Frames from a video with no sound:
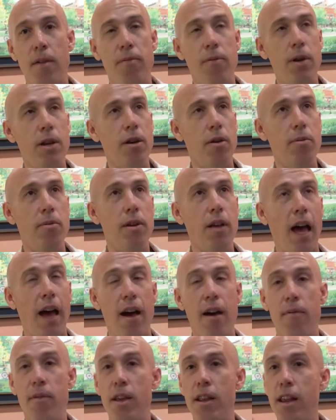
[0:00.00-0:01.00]
If we don't
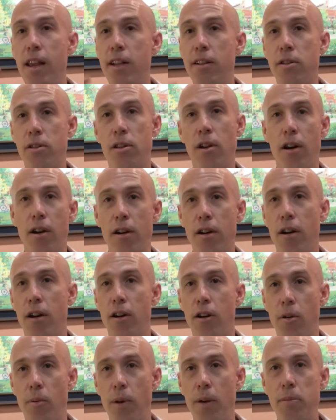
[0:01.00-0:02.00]
have it in stock on
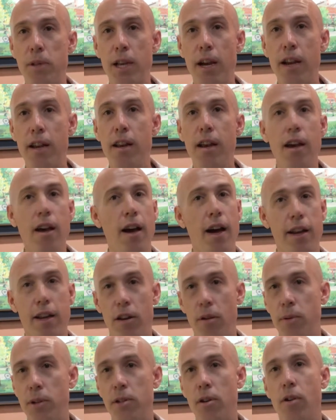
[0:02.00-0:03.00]
our website, I can
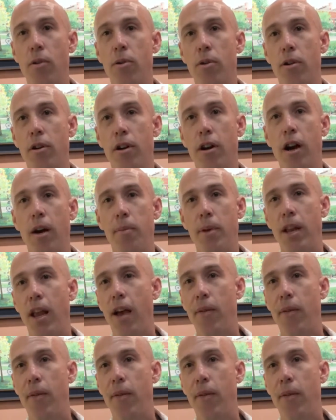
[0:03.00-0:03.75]
always order a copy and